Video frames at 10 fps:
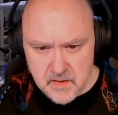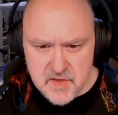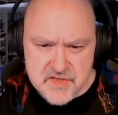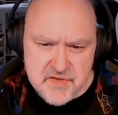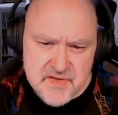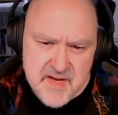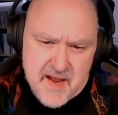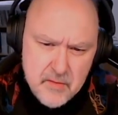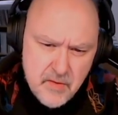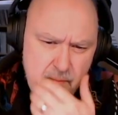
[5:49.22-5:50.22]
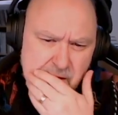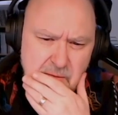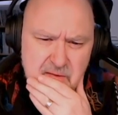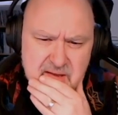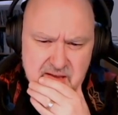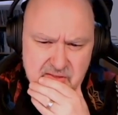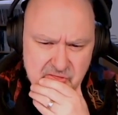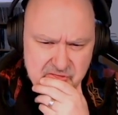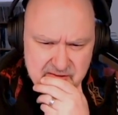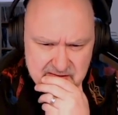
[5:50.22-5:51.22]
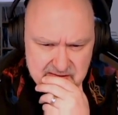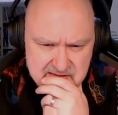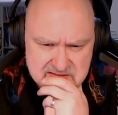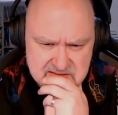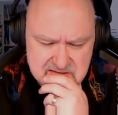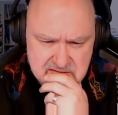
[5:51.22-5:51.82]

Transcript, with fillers: So now am I looking at these?